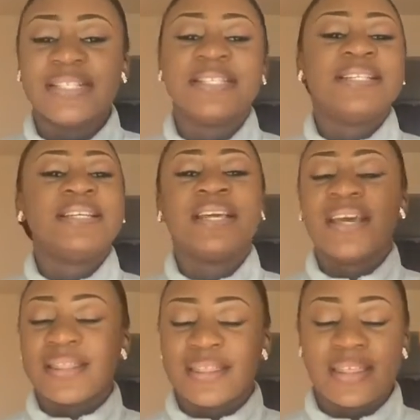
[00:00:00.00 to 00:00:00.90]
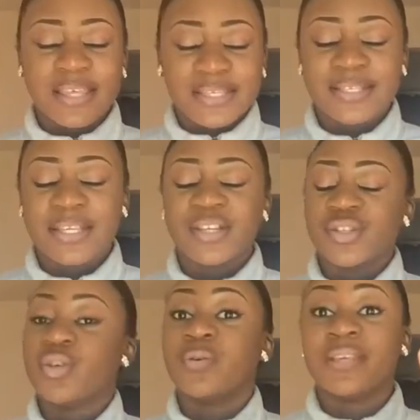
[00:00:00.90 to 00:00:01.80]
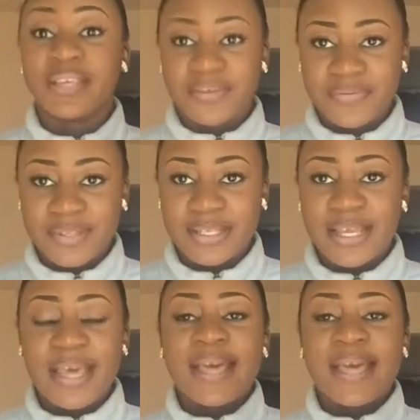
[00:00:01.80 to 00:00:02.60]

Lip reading: Dilly, this is your gift.